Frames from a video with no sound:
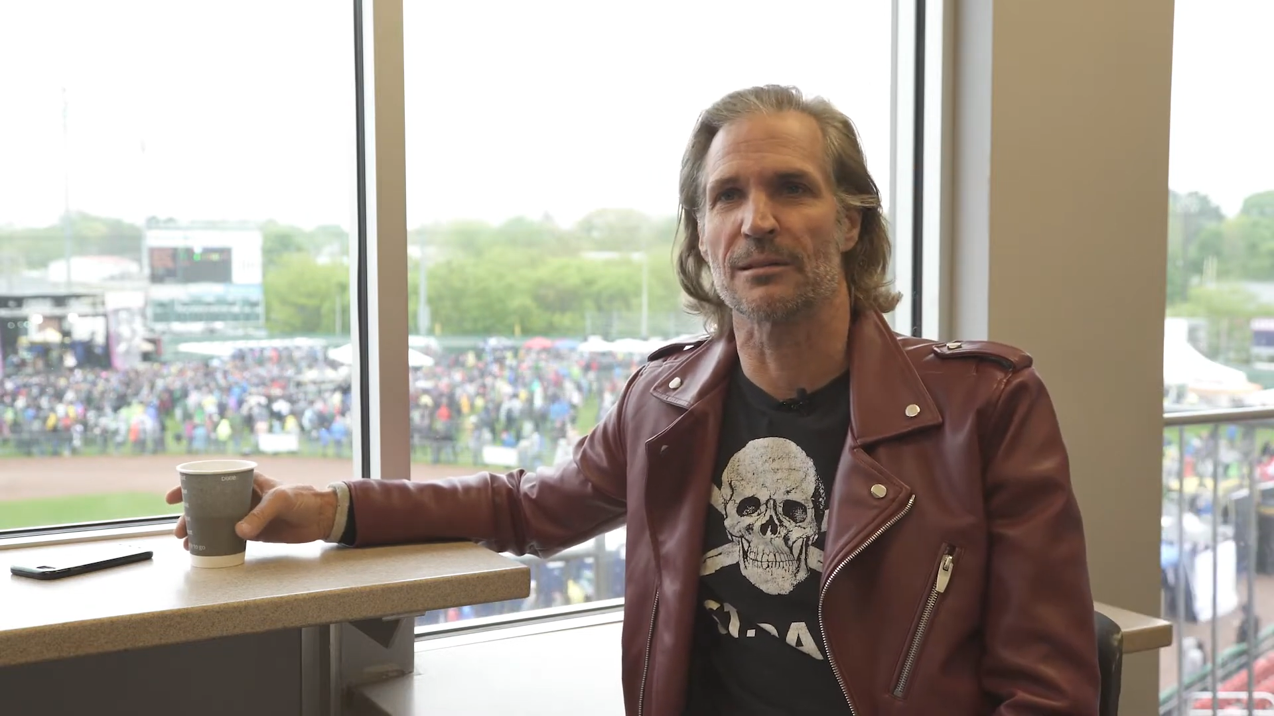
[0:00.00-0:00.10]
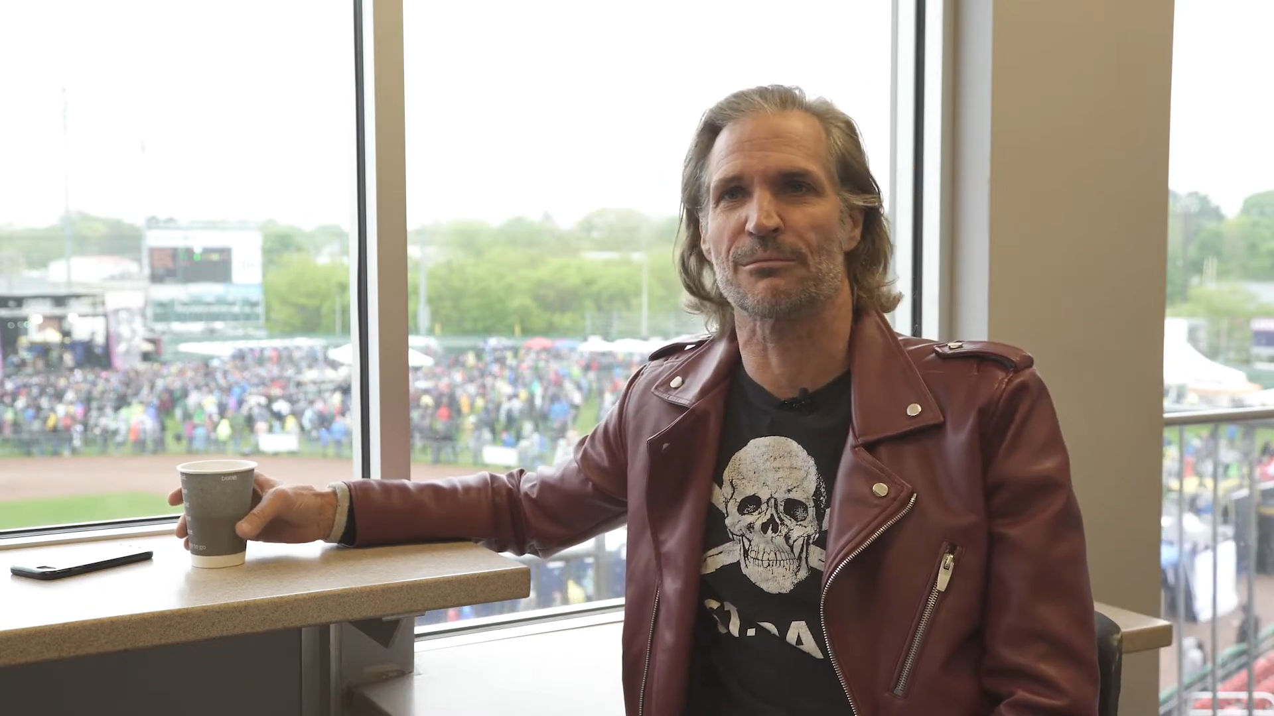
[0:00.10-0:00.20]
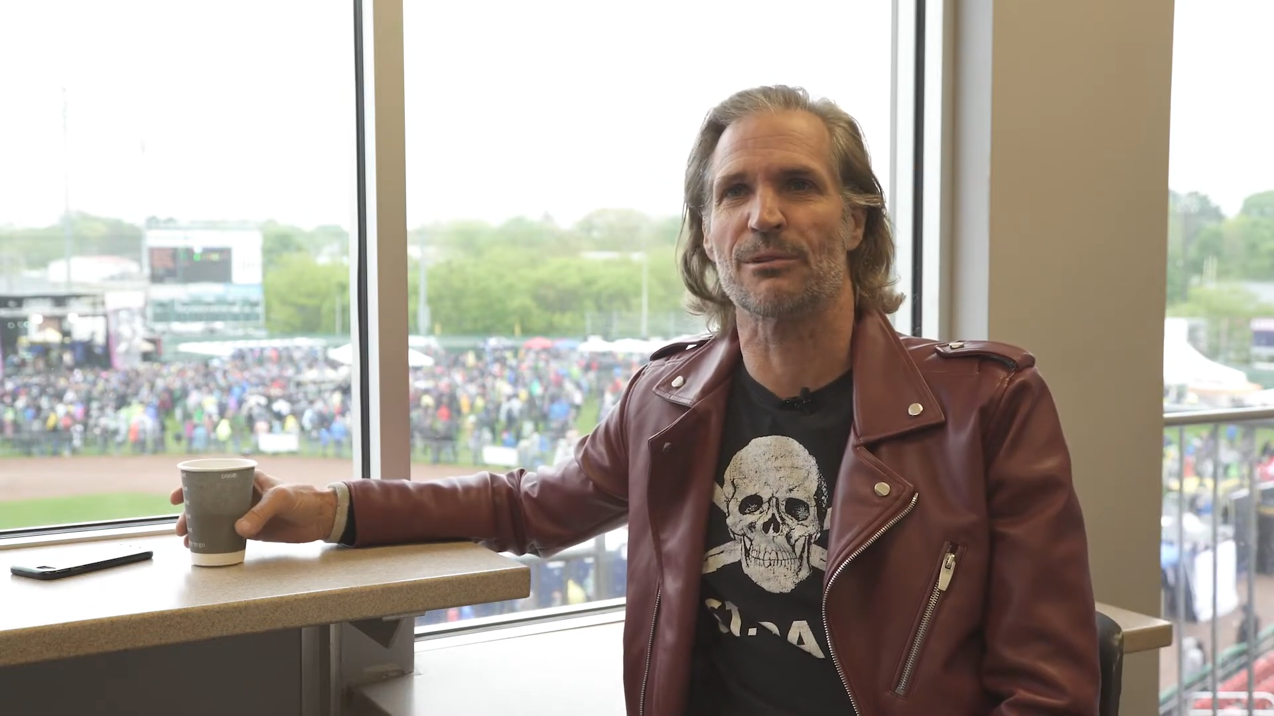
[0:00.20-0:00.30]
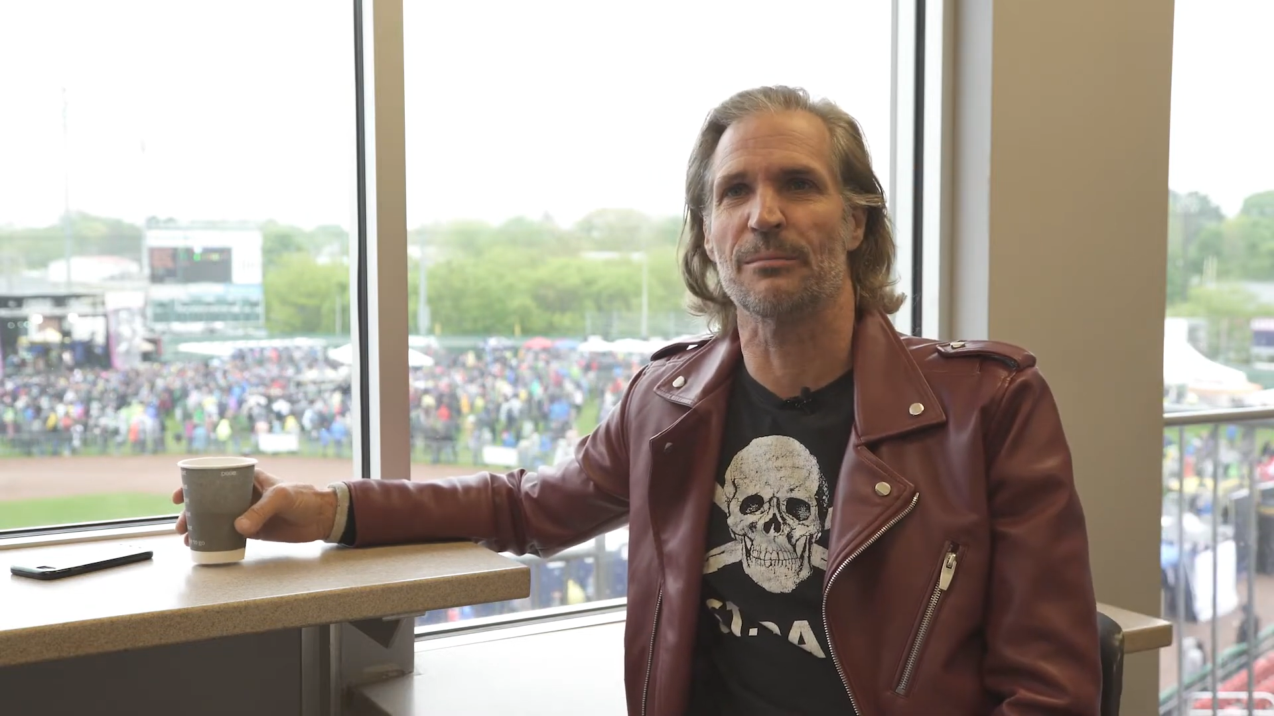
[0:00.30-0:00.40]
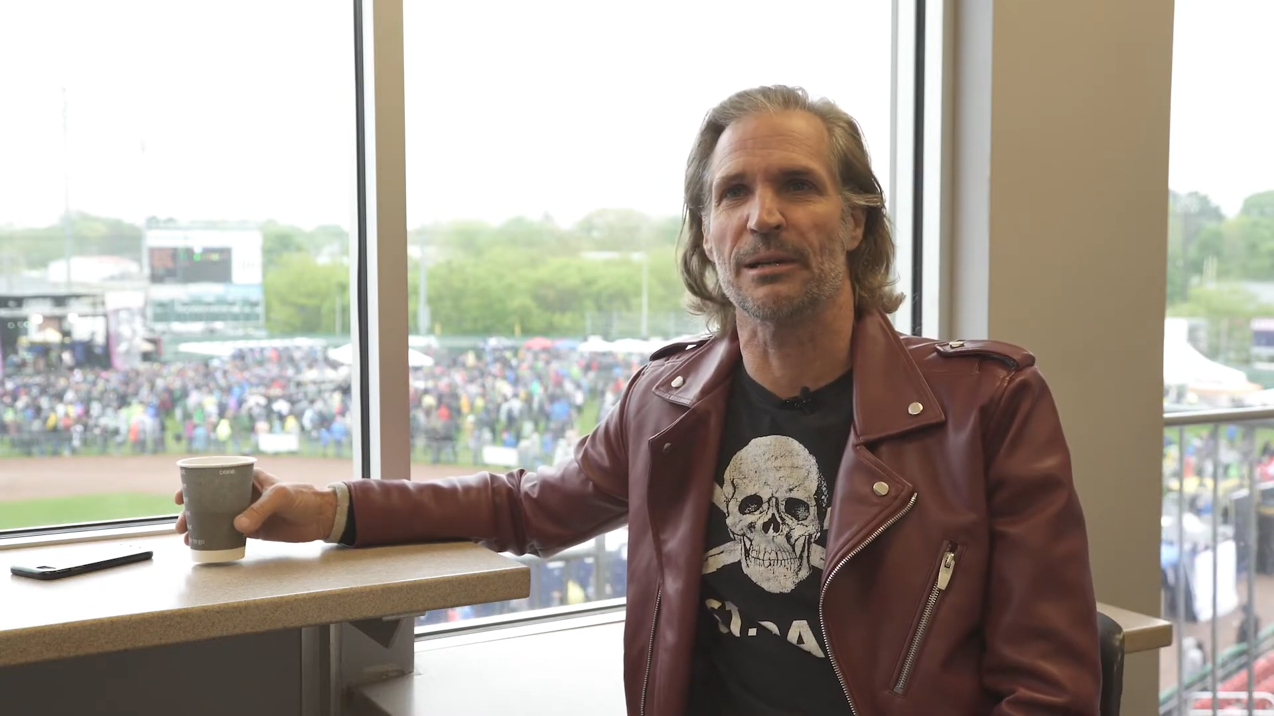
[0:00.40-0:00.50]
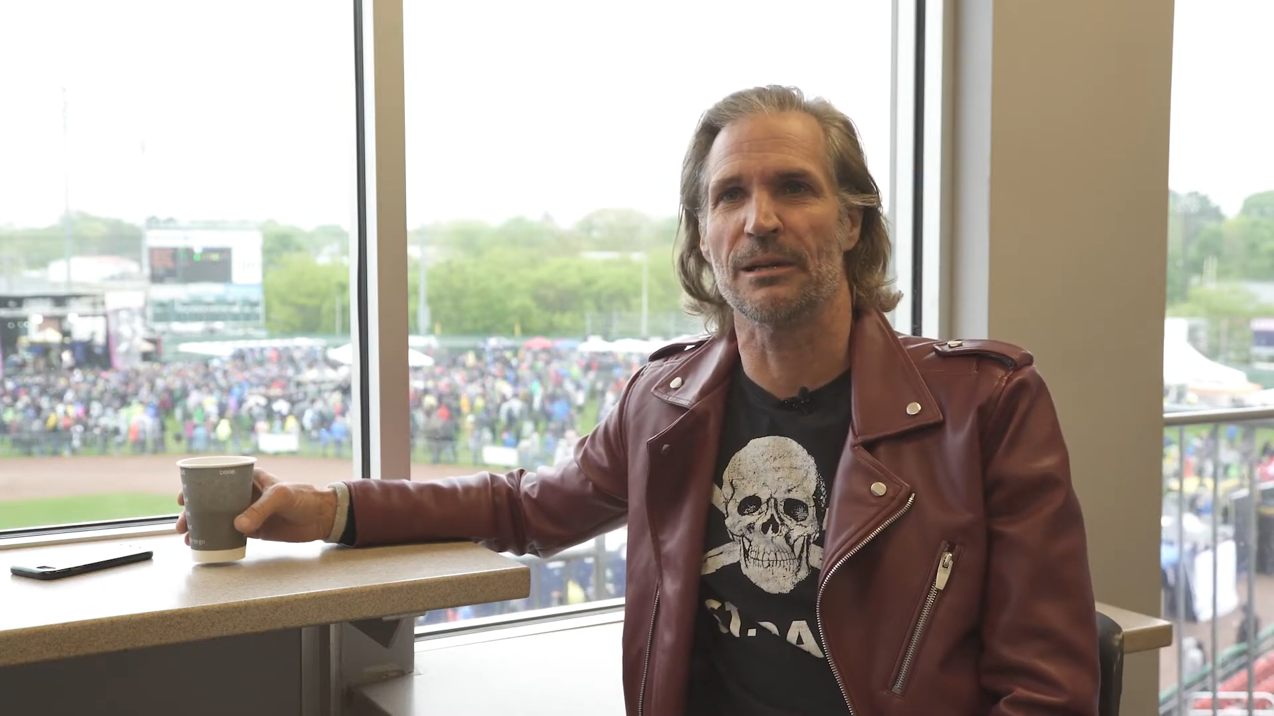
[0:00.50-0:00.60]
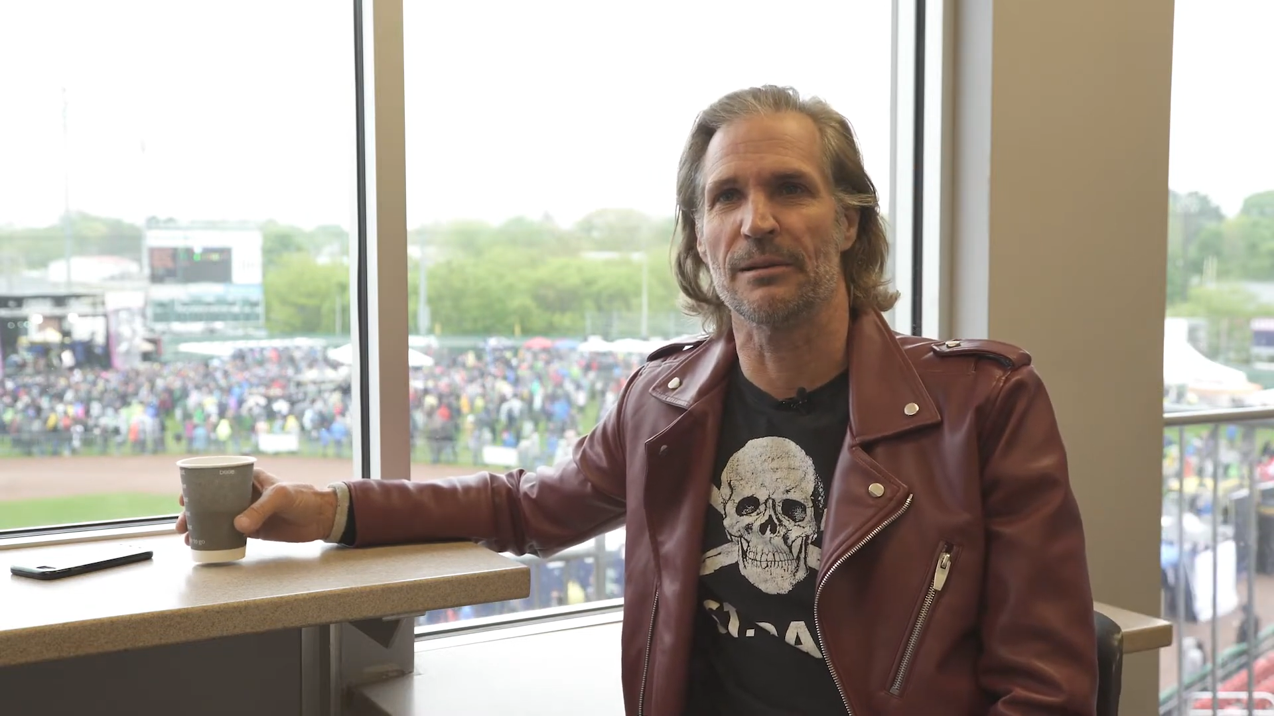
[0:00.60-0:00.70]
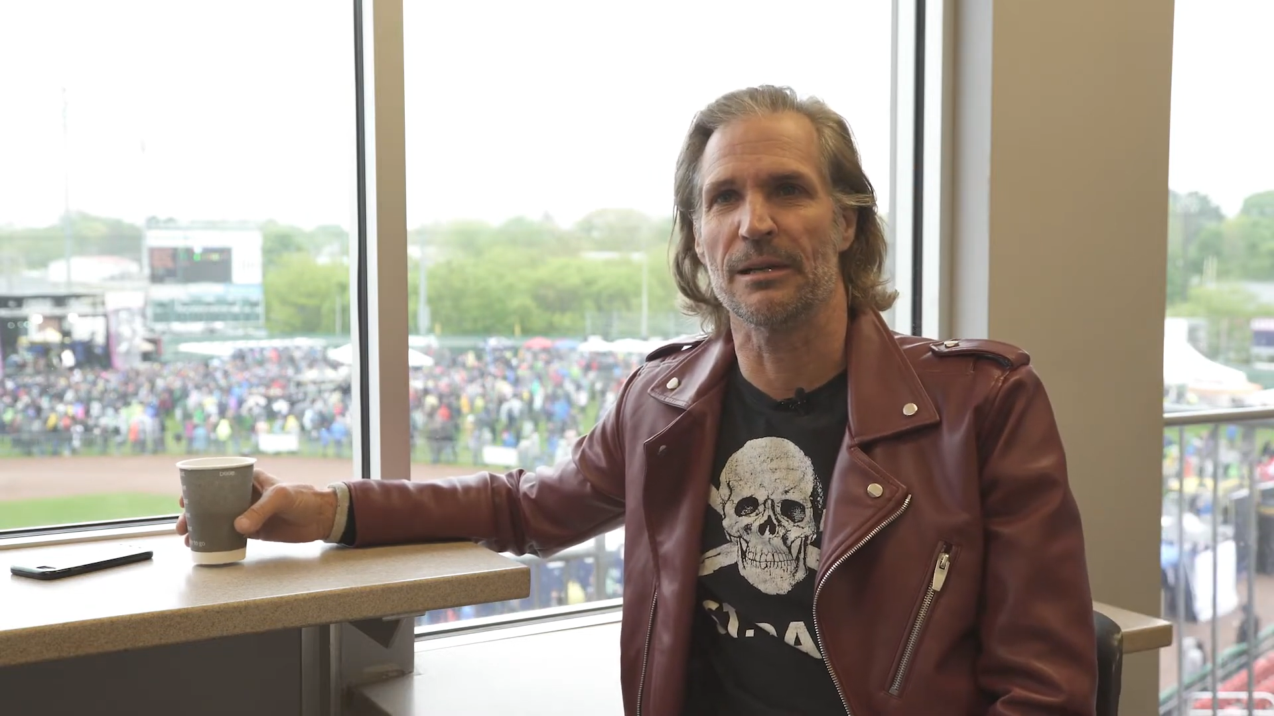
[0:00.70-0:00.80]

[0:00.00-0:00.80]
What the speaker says: all screaming you're an